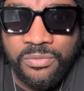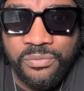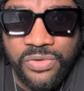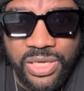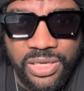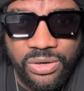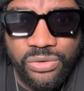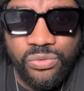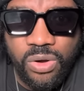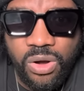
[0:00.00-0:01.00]
we
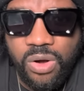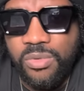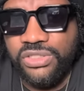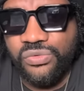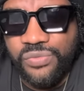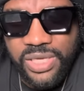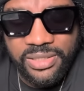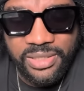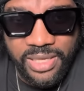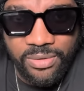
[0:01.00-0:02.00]
don't know how much
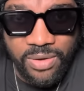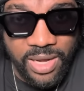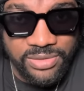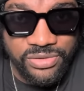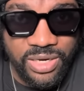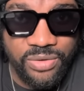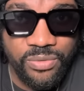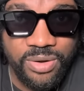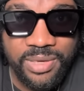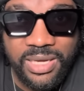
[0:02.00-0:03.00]
weight it go actually
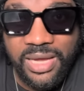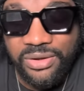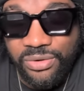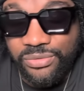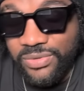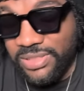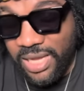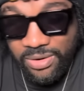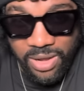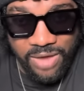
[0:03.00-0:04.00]
hold, because you don't know, say,
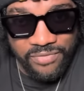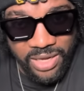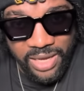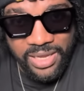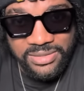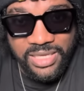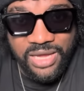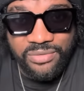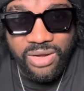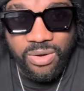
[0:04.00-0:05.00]
I go have the other
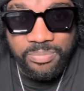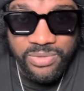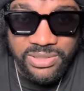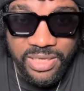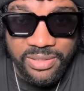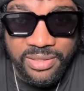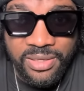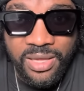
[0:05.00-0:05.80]
side, we are going to present